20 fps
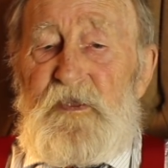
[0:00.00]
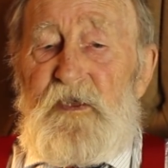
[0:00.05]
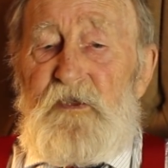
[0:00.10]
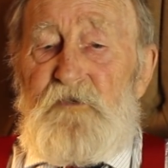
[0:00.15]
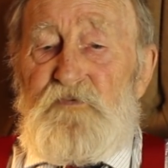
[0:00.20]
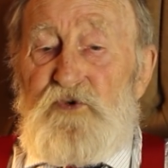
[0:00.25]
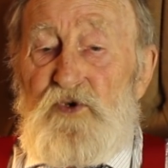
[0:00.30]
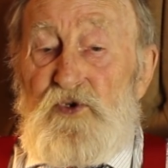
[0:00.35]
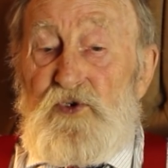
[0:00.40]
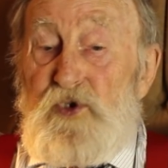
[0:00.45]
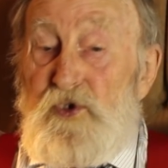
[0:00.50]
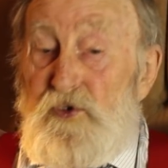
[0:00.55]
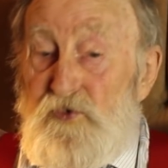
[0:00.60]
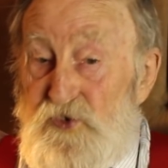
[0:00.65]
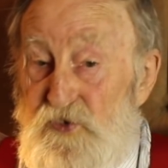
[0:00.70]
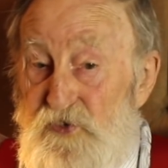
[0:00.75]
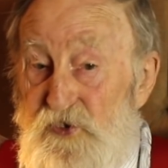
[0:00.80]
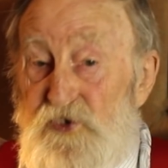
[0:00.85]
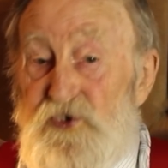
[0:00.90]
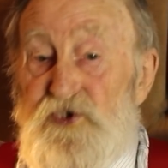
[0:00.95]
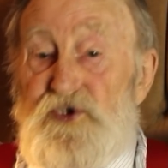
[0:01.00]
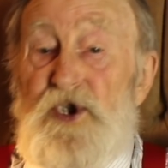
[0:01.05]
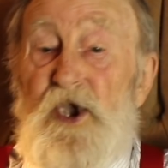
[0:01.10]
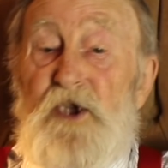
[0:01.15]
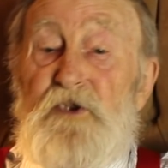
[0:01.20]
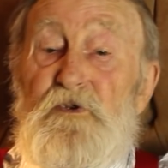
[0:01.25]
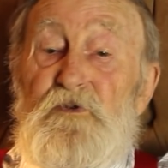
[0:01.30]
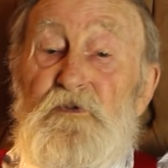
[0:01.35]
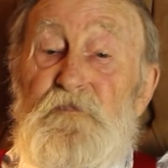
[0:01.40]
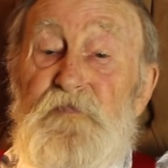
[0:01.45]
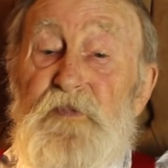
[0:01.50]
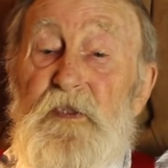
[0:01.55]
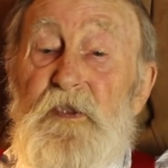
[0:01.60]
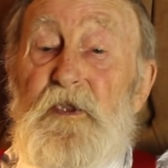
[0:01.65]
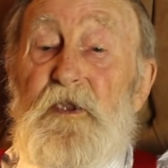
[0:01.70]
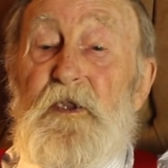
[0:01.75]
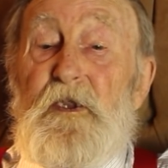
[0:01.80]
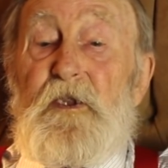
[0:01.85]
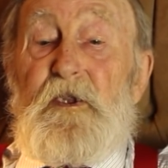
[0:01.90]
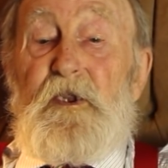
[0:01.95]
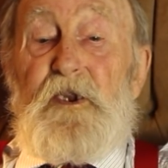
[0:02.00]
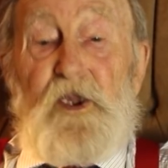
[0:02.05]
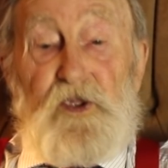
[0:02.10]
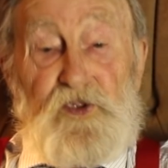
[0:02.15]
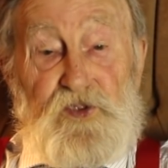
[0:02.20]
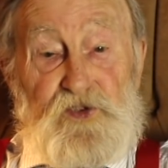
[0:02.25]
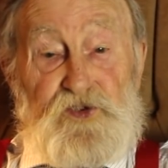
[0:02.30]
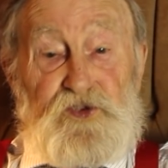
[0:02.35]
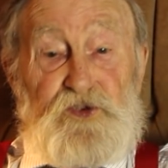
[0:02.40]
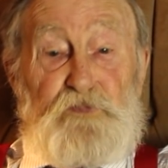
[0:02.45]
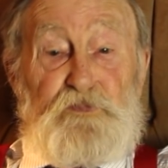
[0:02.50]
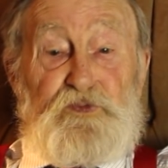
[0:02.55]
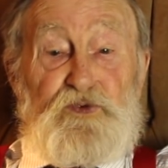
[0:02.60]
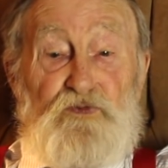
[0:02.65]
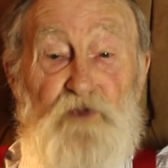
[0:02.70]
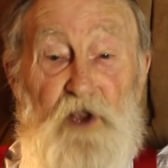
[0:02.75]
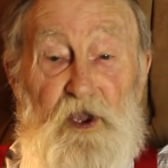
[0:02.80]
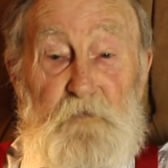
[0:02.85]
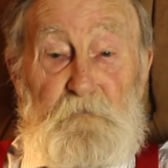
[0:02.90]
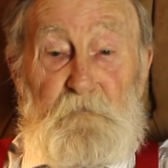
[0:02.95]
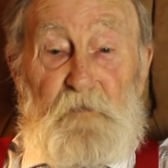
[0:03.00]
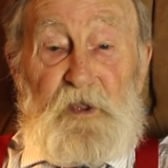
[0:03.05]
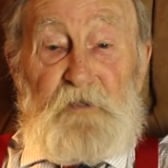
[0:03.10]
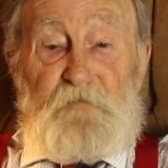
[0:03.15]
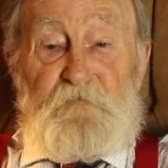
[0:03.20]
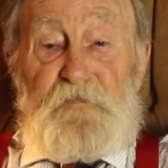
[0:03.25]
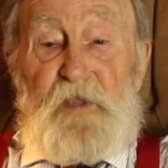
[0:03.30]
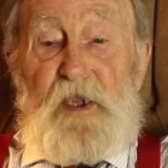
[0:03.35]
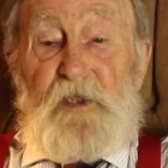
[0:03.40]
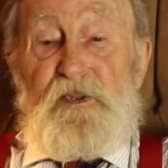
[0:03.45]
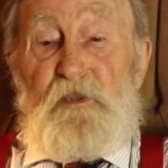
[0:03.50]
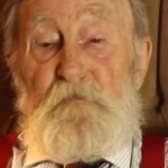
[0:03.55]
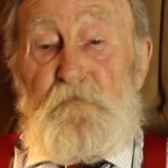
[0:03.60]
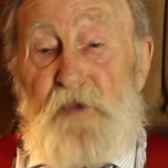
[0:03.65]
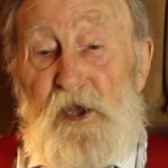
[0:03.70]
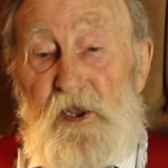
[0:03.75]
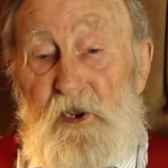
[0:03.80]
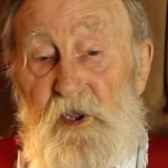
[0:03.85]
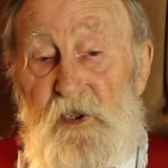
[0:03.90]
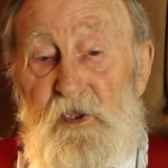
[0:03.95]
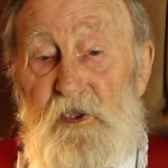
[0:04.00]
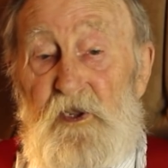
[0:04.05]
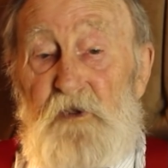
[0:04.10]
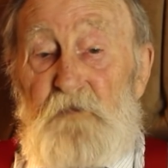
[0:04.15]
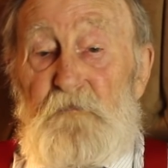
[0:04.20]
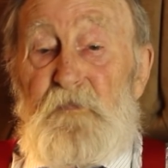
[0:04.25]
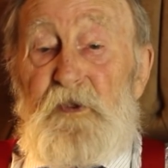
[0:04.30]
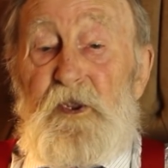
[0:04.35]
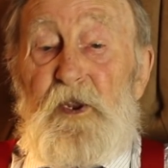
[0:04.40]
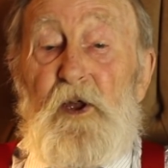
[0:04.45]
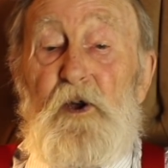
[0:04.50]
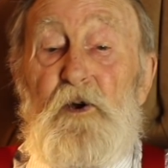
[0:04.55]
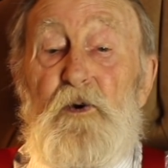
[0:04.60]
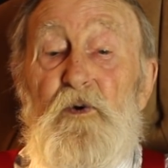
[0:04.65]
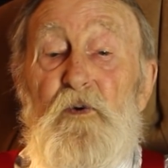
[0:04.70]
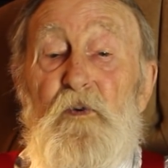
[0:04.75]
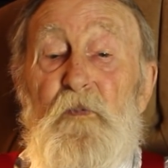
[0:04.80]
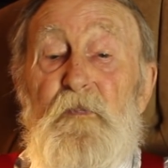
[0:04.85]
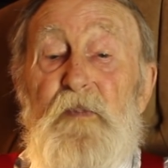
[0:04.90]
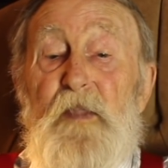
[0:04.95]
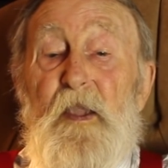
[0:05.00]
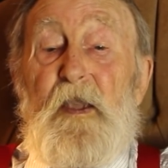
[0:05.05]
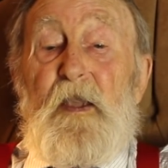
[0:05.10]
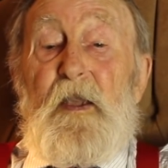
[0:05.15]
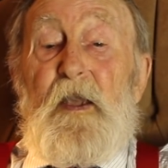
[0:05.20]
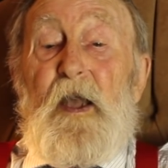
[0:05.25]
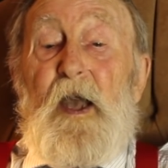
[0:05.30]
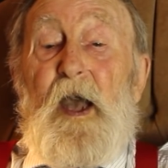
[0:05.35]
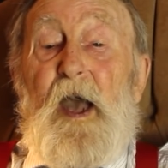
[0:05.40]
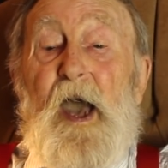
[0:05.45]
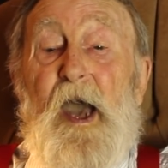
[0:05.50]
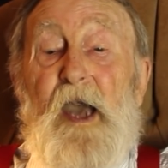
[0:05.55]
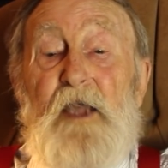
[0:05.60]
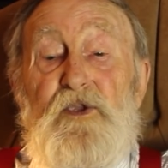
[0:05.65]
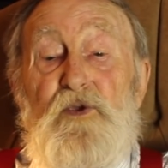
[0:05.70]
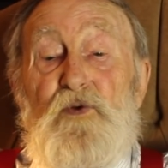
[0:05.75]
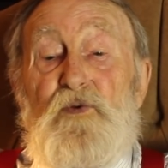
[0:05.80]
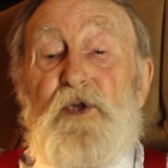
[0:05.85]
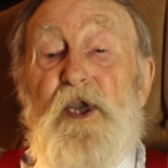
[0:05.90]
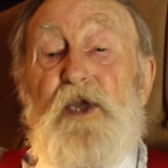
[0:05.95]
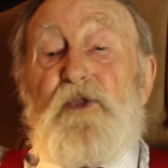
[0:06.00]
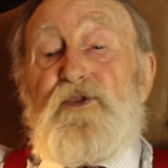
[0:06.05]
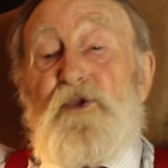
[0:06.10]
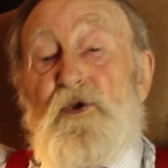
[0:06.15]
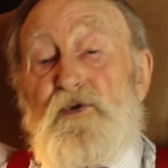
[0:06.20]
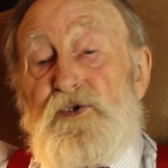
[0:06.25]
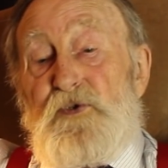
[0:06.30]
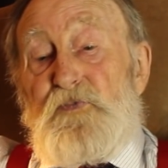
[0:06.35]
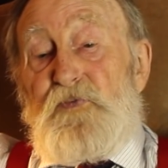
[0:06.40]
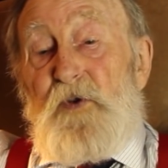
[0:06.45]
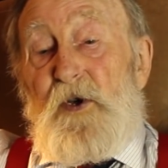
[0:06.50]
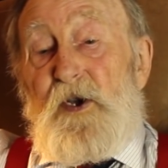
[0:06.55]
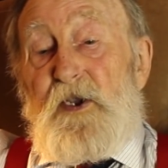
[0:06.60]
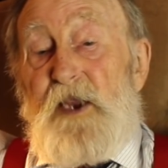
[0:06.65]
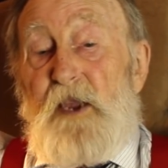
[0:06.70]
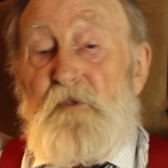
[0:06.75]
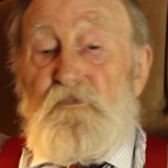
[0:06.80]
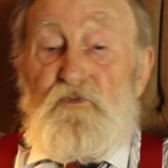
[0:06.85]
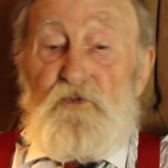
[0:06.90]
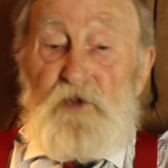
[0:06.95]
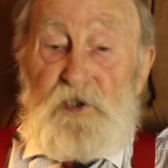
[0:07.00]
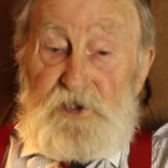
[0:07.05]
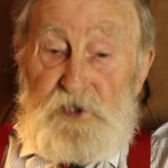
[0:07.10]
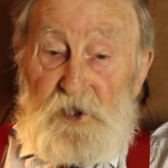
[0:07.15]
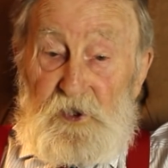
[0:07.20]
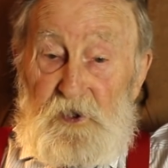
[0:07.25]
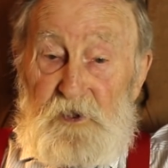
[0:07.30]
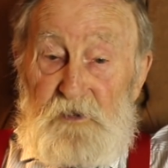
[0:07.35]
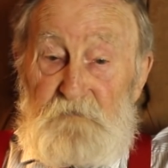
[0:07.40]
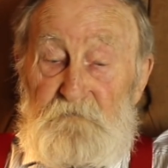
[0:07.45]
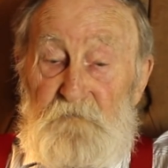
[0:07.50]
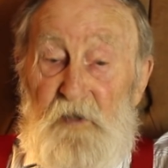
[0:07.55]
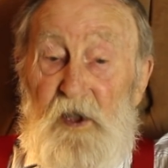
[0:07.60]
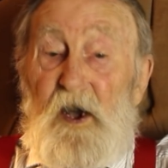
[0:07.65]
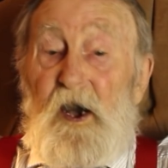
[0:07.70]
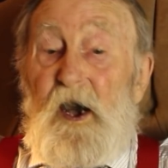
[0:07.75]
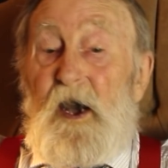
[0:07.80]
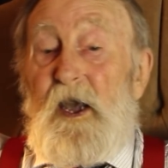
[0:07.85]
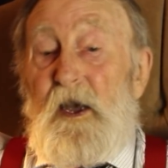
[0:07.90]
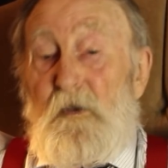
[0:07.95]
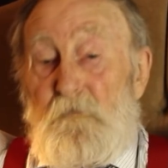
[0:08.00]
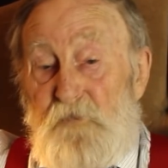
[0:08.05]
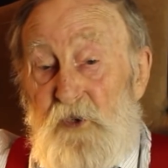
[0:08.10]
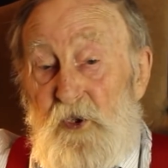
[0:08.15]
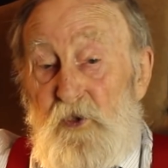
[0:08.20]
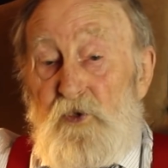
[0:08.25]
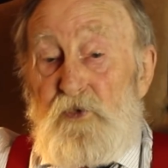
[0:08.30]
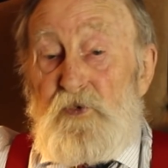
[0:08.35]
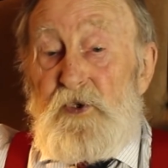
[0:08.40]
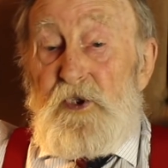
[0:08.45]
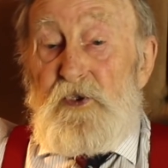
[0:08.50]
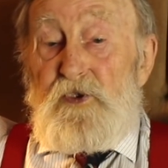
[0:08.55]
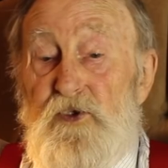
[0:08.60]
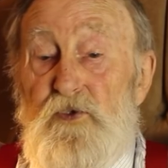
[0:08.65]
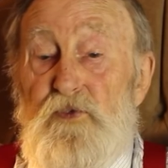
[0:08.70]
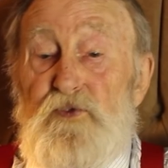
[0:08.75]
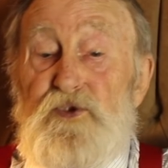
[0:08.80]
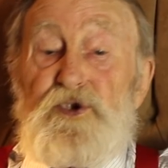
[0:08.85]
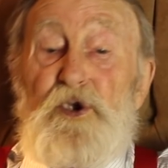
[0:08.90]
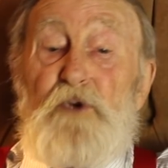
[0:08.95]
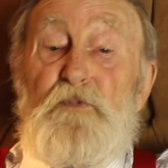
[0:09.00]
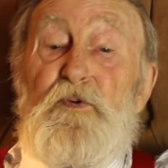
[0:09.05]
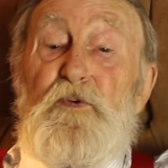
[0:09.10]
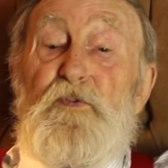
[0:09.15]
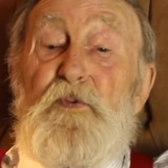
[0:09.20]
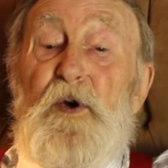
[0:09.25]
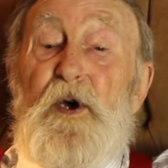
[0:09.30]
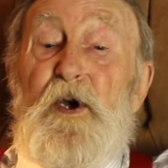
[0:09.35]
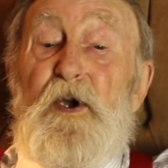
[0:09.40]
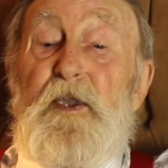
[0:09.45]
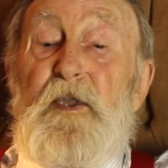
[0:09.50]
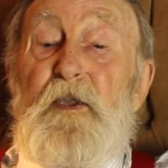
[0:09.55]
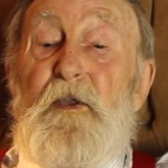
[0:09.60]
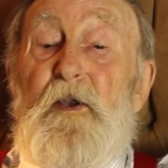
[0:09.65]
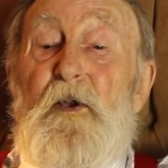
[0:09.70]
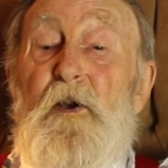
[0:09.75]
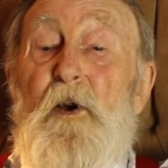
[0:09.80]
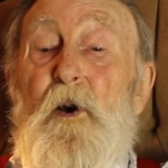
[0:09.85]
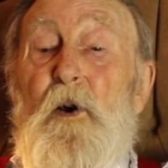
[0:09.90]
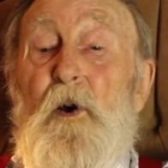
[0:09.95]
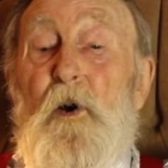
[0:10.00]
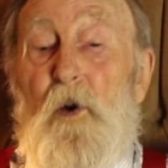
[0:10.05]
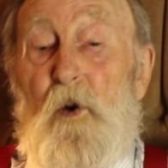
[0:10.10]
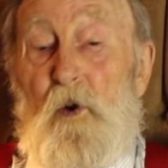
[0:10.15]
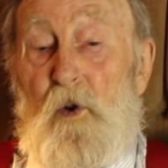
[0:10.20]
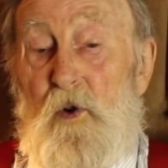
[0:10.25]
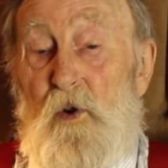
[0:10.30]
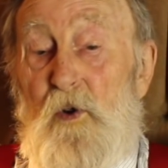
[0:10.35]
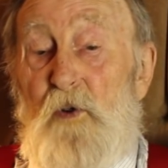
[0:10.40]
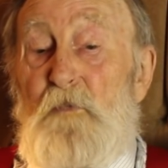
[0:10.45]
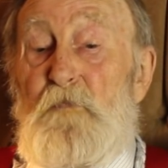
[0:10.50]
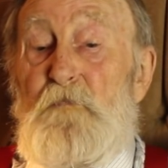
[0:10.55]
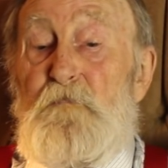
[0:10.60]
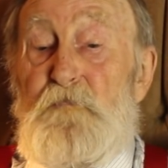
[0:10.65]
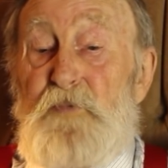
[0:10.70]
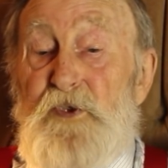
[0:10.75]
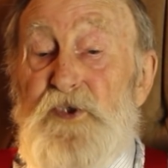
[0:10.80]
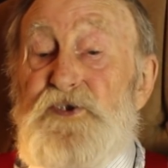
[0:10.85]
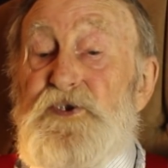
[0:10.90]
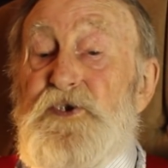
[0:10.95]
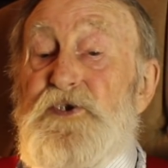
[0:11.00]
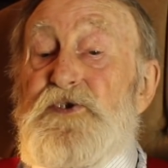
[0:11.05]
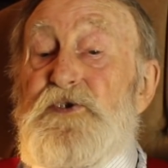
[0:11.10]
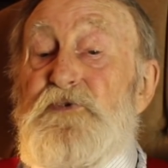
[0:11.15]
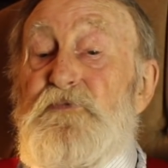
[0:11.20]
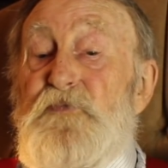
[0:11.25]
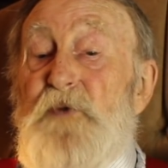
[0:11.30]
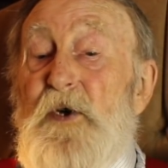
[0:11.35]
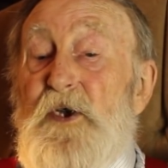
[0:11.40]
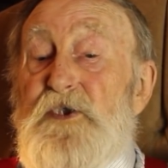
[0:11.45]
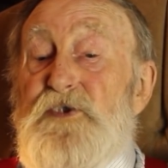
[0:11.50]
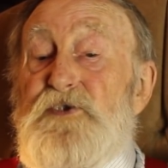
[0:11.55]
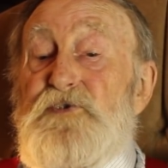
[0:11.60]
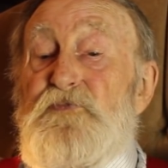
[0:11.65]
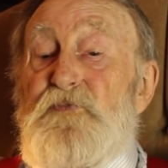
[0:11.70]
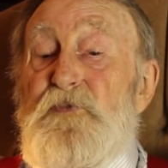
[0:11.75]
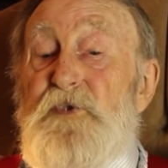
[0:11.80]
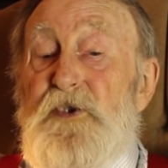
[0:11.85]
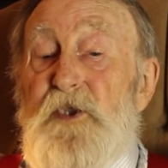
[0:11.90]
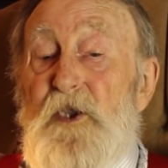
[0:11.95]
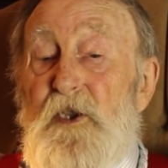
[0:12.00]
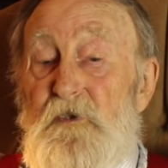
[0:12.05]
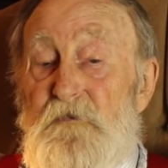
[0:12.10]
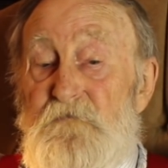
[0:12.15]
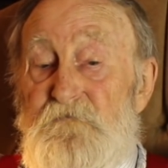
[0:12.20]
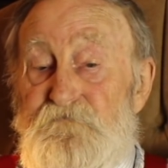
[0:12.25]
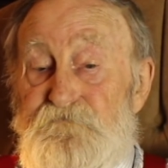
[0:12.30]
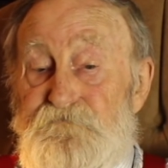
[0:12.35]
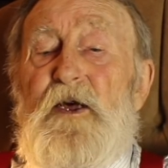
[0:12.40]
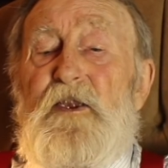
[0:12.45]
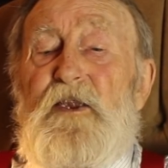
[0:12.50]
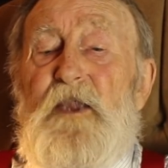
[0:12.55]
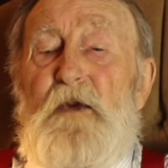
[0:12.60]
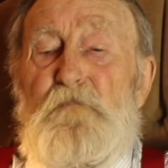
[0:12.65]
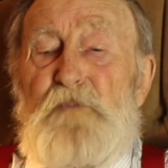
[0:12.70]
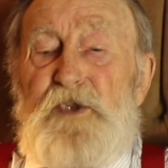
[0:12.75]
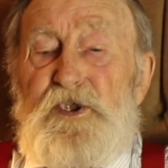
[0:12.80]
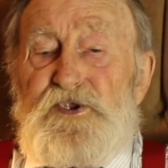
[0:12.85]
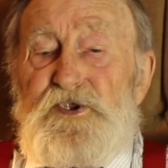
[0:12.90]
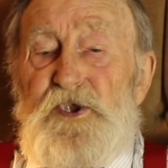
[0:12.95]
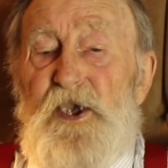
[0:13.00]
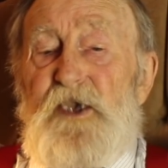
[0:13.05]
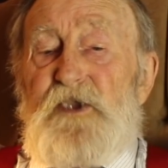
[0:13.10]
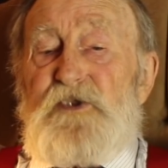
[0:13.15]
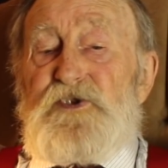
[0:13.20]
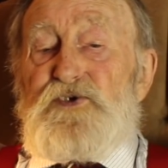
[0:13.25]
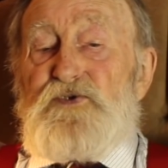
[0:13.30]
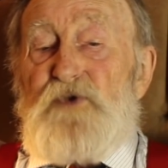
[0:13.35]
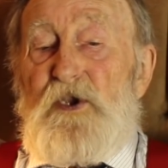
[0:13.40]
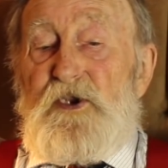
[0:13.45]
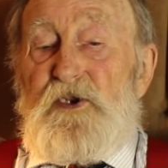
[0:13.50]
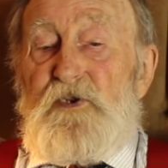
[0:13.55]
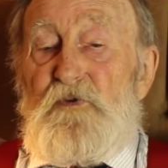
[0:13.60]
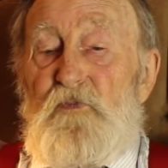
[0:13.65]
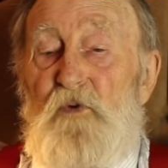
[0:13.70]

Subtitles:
if you're new to this channel, click the subscribe button and the bell icon below, and you'll get notified every time I upload new Shopify or business advice video. Let me say straight